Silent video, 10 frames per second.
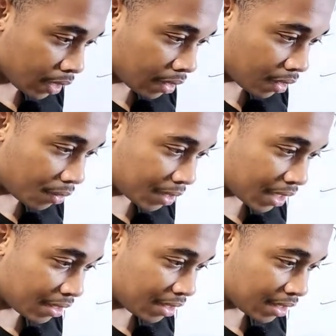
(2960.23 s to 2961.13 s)
Oh
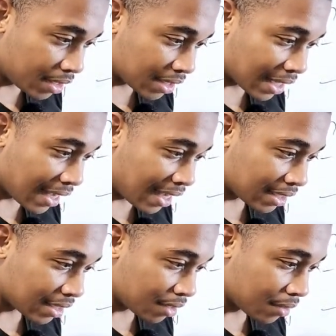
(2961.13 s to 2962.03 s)
yeah, you can just
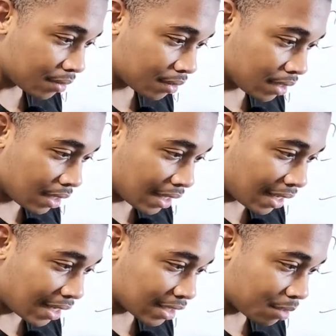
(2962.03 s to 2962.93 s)
axe the
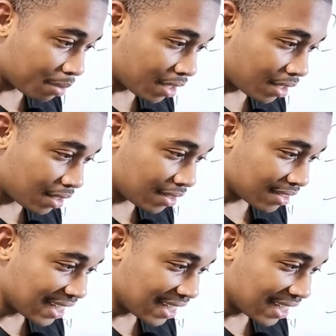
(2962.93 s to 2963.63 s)
pawn.